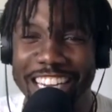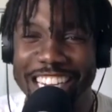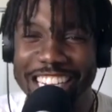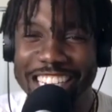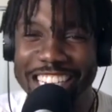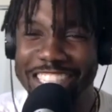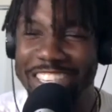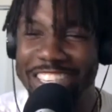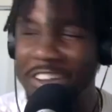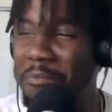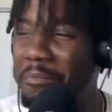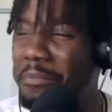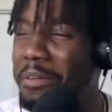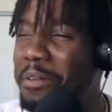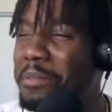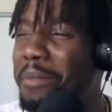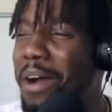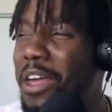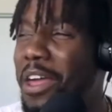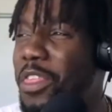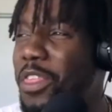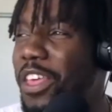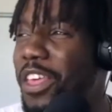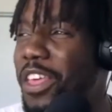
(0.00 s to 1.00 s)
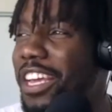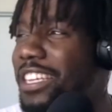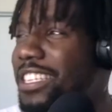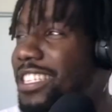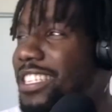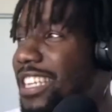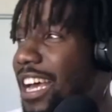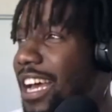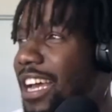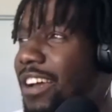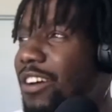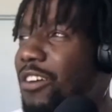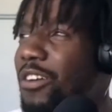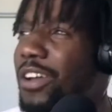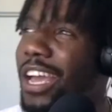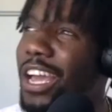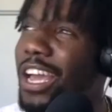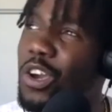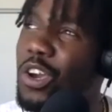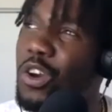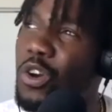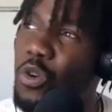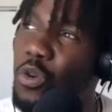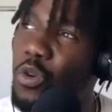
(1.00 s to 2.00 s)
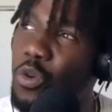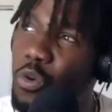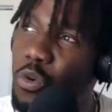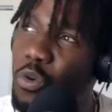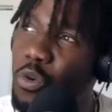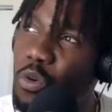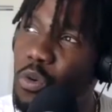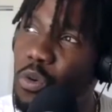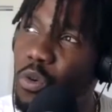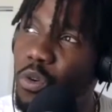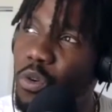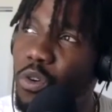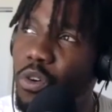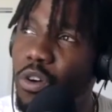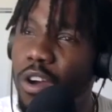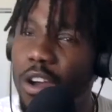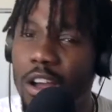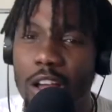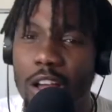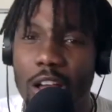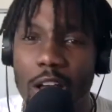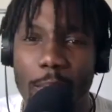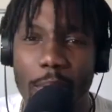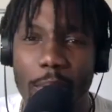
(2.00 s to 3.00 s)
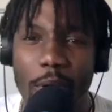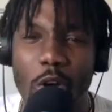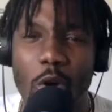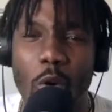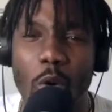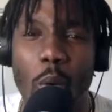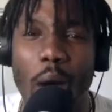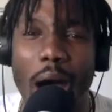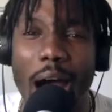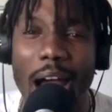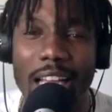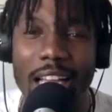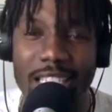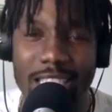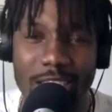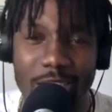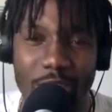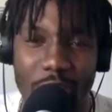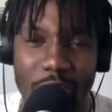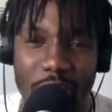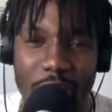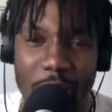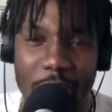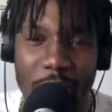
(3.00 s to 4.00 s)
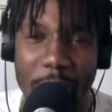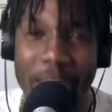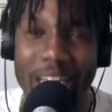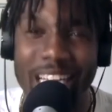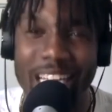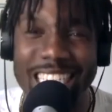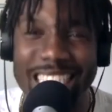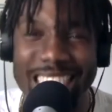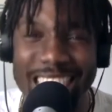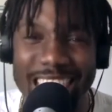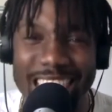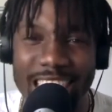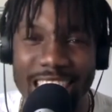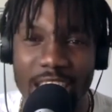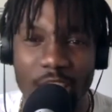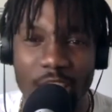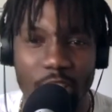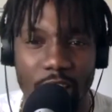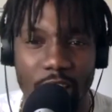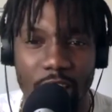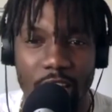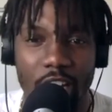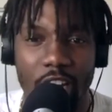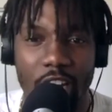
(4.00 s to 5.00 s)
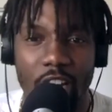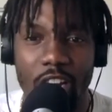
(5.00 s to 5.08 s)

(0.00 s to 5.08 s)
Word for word: so, but my thing is like, okay, cool, but Kawhi is still there, and PG's still there.